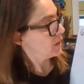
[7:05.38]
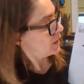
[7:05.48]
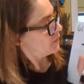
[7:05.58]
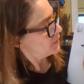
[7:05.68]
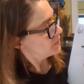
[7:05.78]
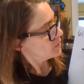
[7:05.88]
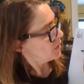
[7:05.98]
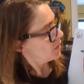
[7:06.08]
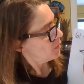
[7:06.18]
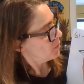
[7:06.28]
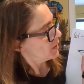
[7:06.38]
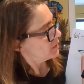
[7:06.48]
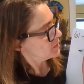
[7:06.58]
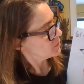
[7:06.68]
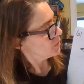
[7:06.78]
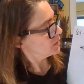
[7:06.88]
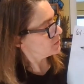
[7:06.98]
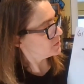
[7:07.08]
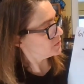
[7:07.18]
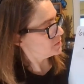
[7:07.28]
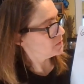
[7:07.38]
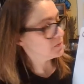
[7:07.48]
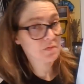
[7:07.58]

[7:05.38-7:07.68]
Okay, and these are all minus ones.